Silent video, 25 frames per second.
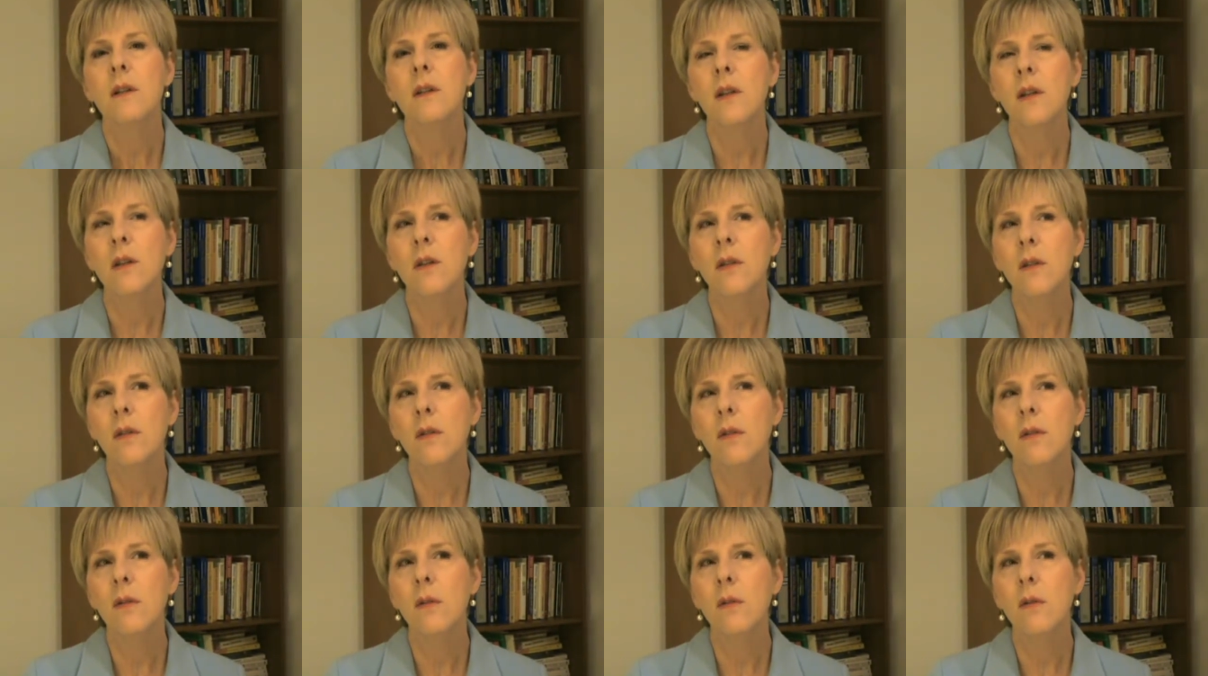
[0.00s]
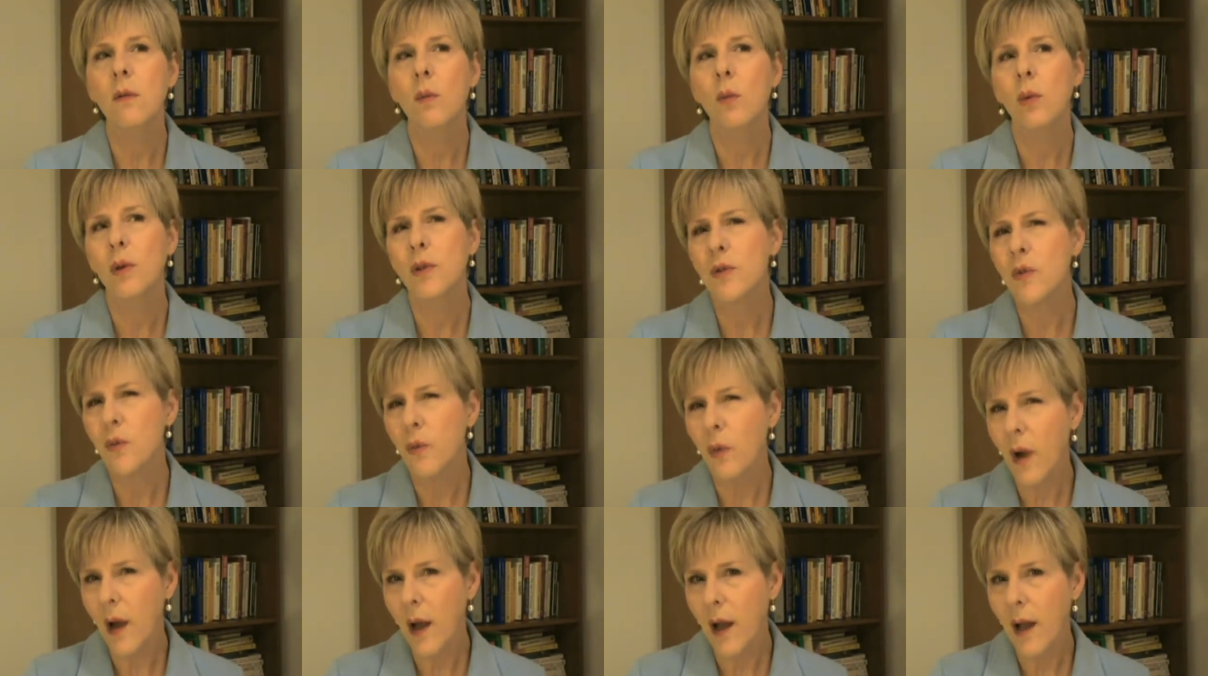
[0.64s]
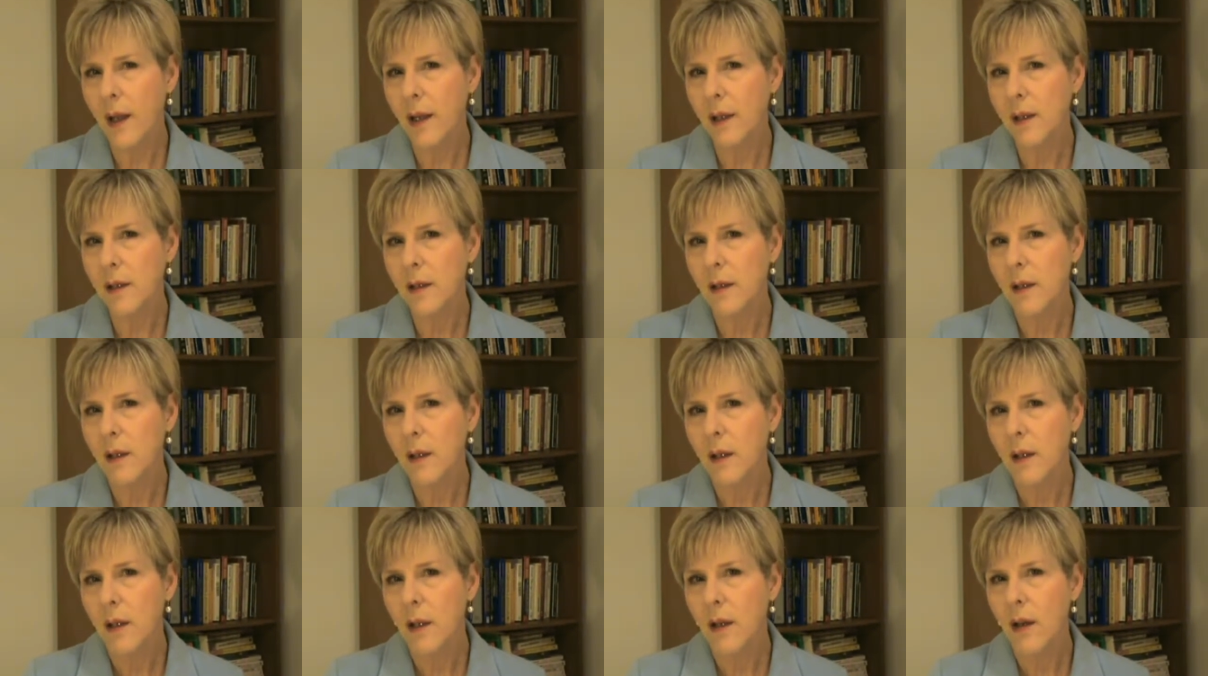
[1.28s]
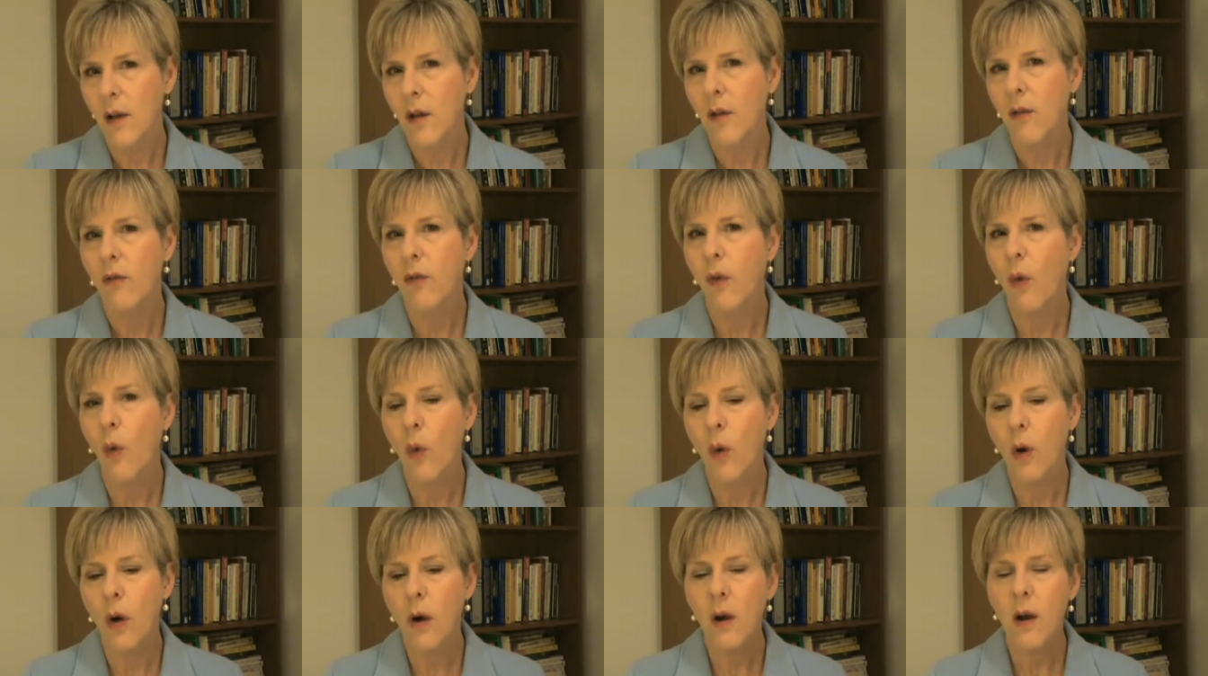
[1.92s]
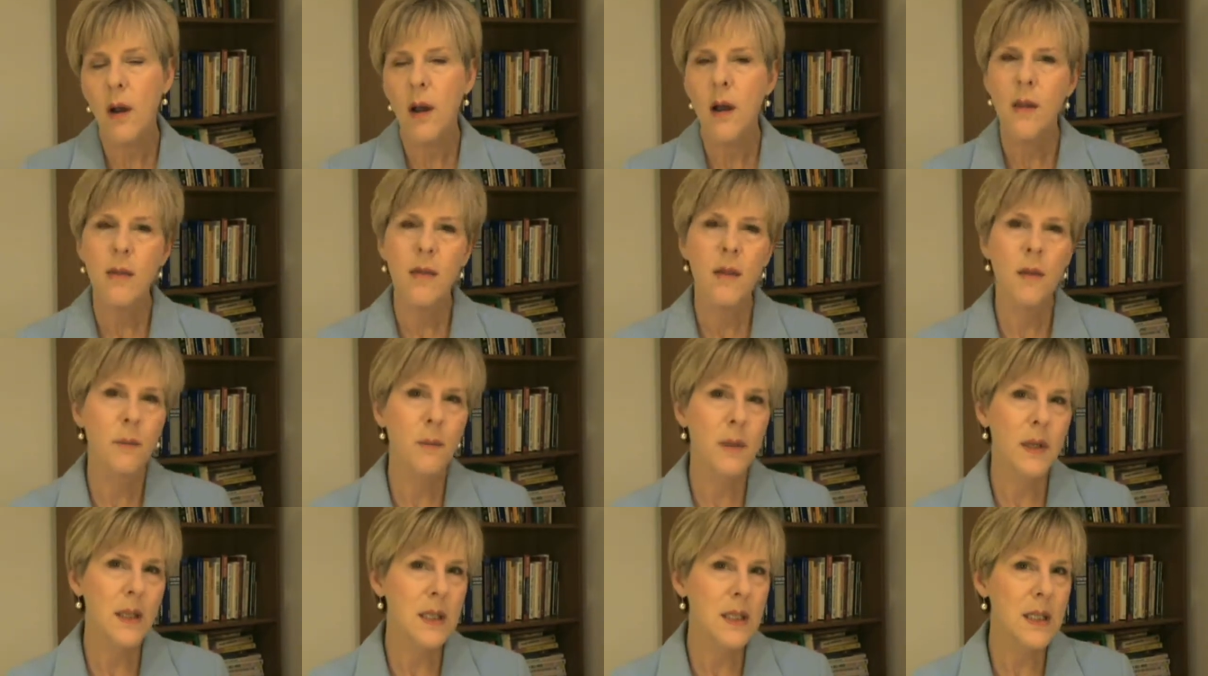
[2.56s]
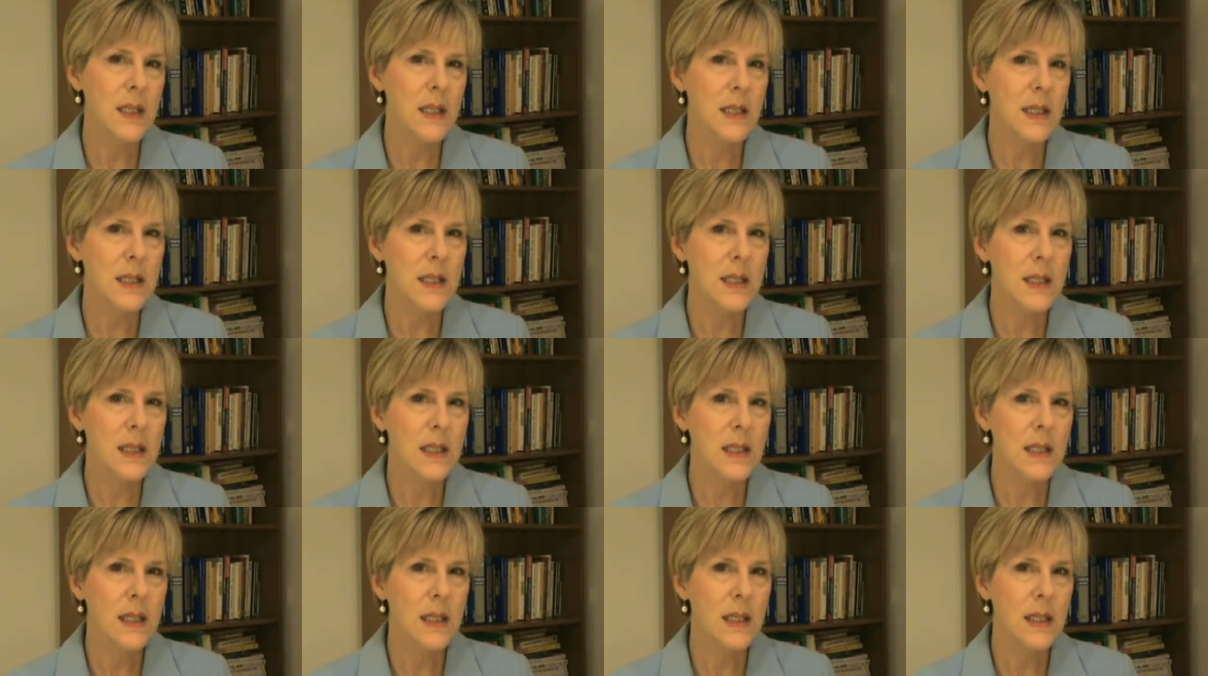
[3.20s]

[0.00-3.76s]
to do what's right for the business